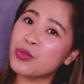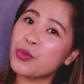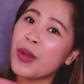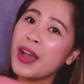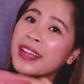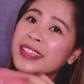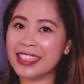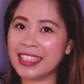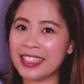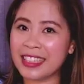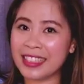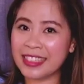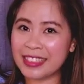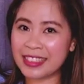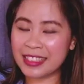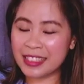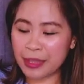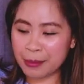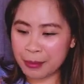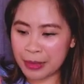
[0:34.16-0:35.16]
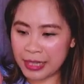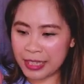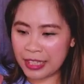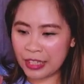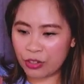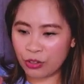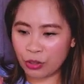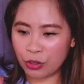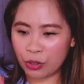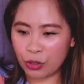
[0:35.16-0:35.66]
one is nabili
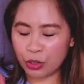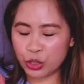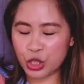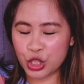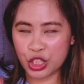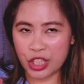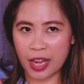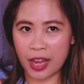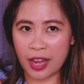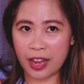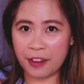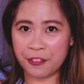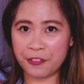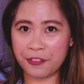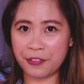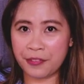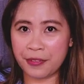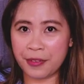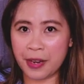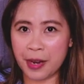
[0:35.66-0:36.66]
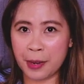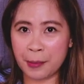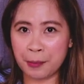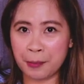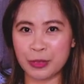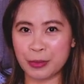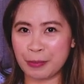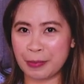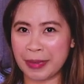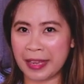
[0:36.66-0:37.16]
ko siya from
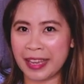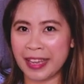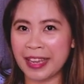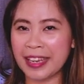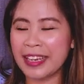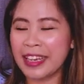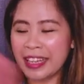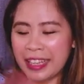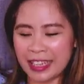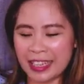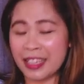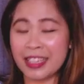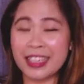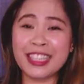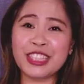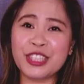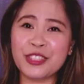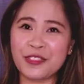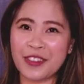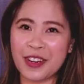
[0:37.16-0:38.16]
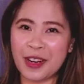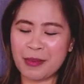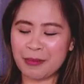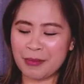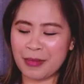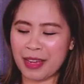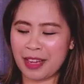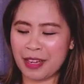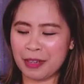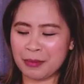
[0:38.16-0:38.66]
Spain. It's
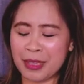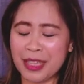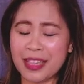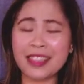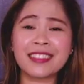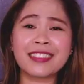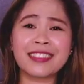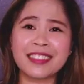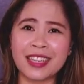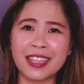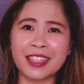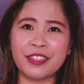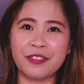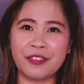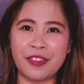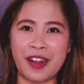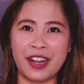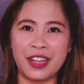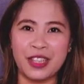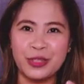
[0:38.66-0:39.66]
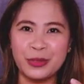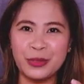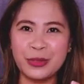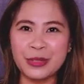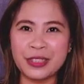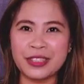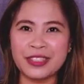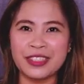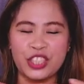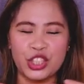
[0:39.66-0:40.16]
from
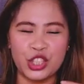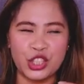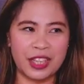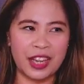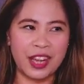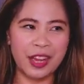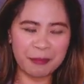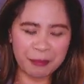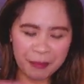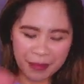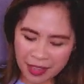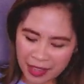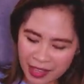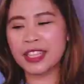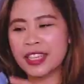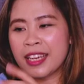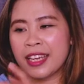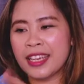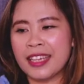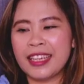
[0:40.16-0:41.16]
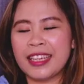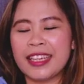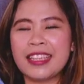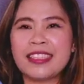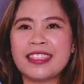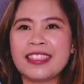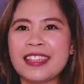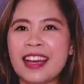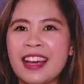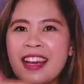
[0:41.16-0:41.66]
Estradivarius na shop.
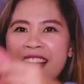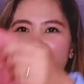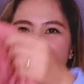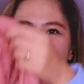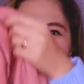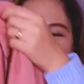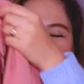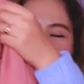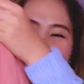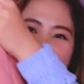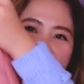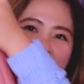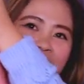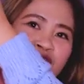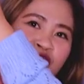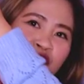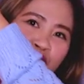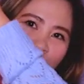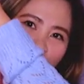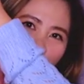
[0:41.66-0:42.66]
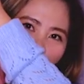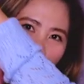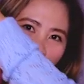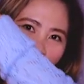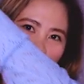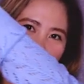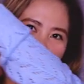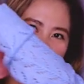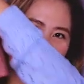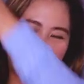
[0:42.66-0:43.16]
It's a trench
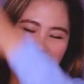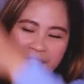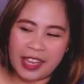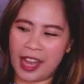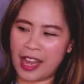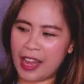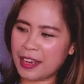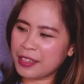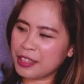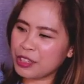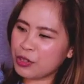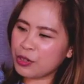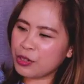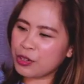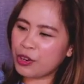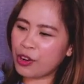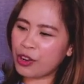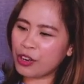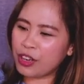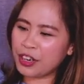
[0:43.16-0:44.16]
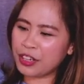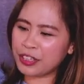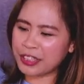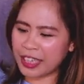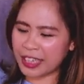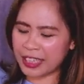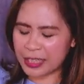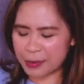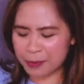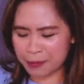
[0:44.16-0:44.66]
coat. Yan. Yung color
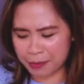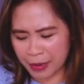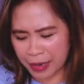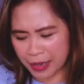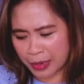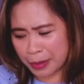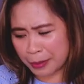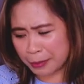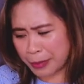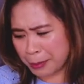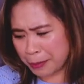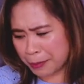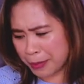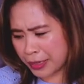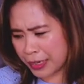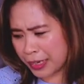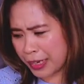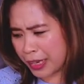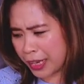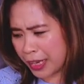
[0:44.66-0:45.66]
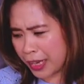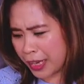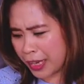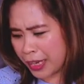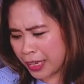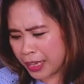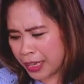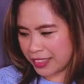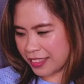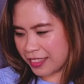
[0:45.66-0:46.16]
niya is parang may pagka
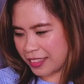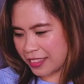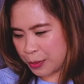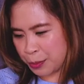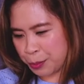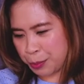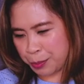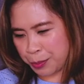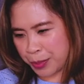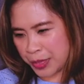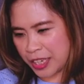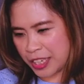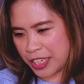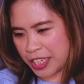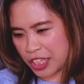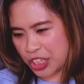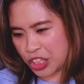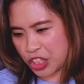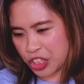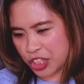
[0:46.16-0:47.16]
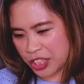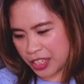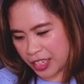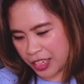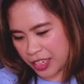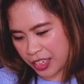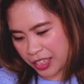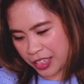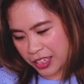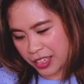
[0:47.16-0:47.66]
pinkish
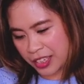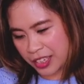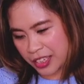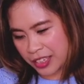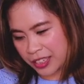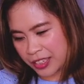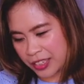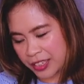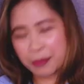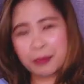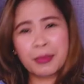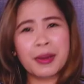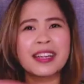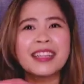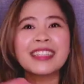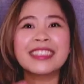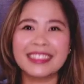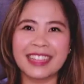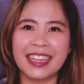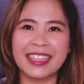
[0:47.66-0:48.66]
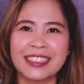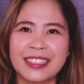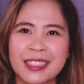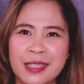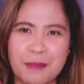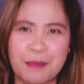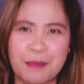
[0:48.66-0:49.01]
na... Parang dusty